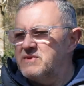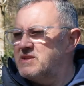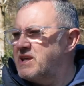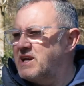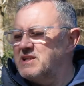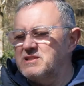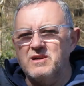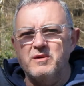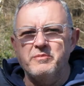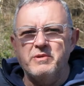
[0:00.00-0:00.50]

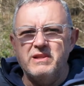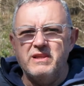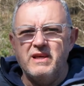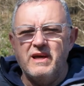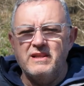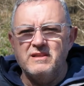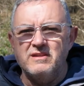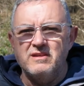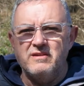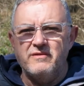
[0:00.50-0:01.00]
that could be
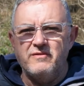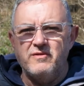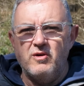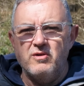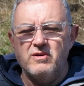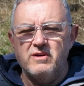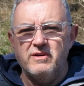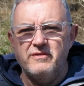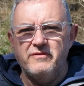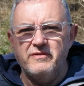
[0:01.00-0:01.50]
the end of the
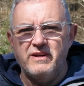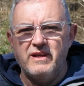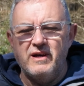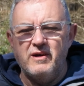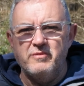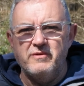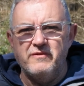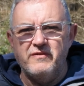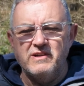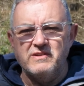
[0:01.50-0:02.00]
vlog for
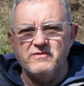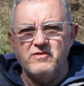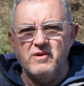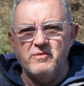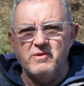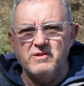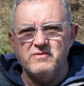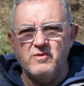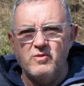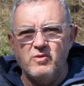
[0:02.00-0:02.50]
now, but thanks
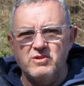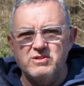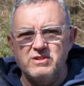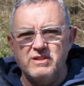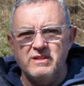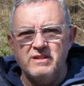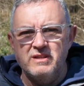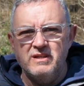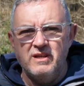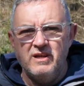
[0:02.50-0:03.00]
very much for
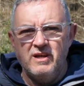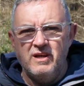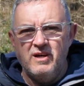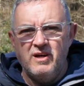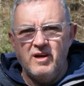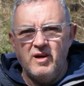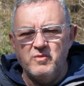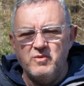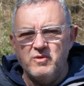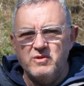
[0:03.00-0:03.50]
watching.
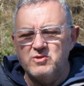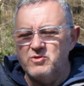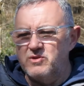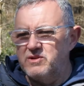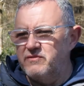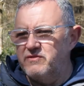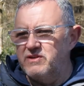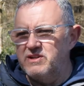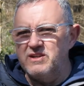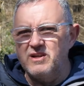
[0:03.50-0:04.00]
Hope you
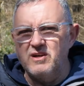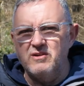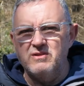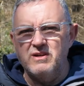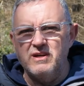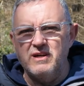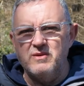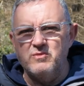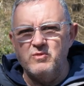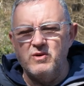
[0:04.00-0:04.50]
enjoyed the video
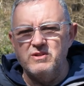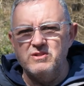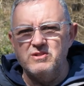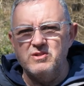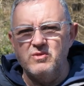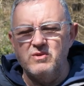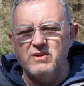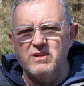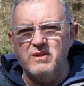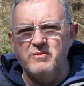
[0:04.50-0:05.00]
and 1 or
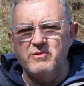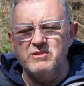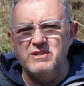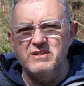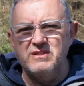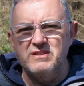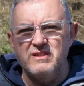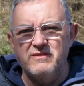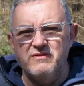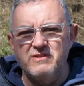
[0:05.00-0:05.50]
2 of the
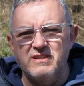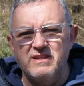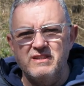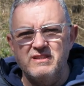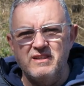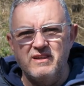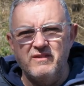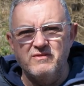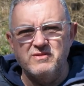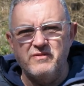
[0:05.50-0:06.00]
images. If you did,
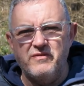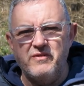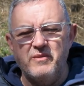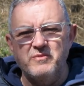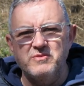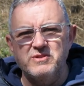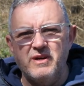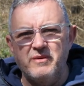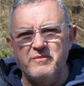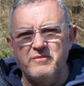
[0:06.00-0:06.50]
give us a
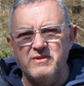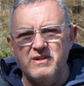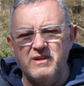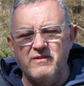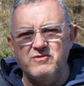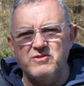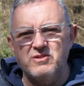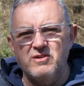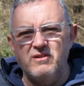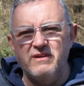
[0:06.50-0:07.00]
thumbs up,
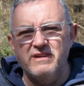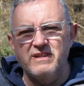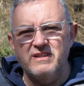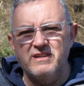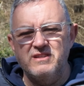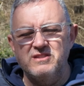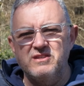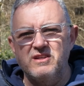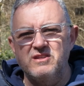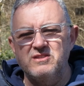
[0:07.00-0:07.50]
give us a like,
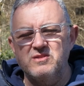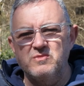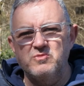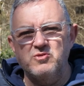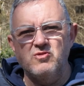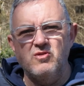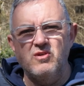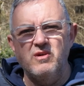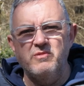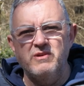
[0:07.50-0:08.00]
consider
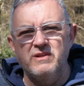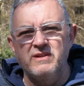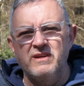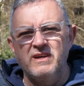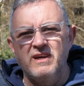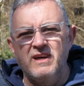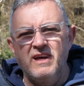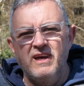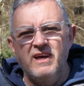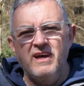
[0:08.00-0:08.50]
subscribing.
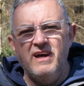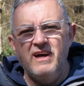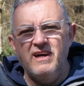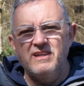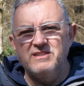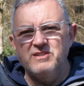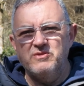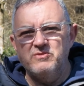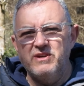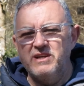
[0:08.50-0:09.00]

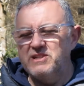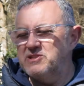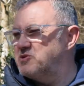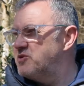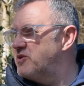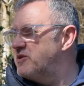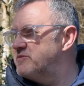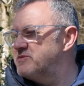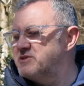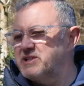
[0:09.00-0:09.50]
Until next
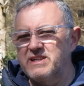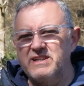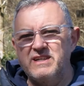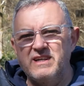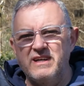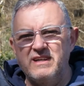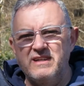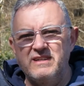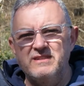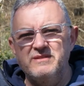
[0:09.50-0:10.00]
time, take
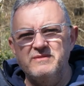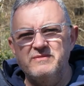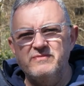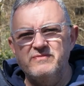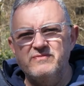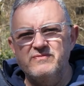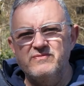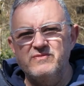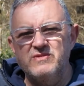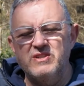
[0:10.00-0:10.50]
care.
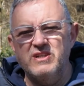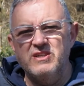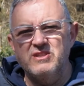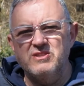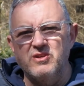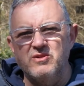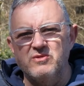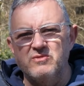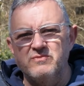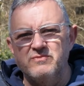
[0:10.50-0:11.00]
See you
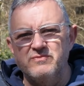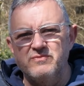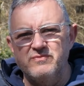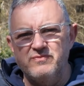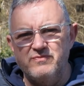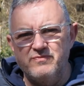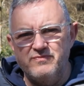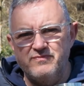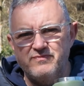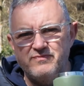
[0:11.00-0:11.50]
soon.
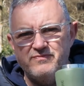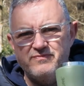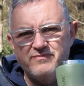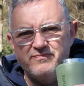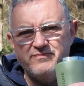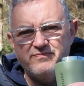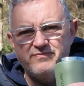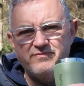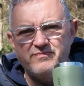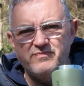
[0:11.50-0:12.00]

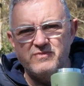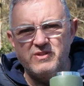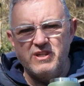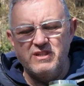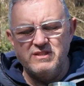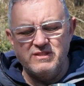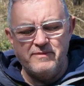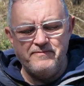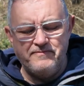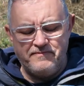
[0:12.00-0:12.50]

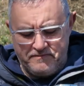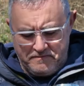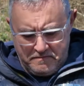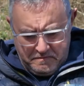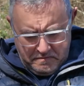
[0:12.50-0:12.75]
Cheers then.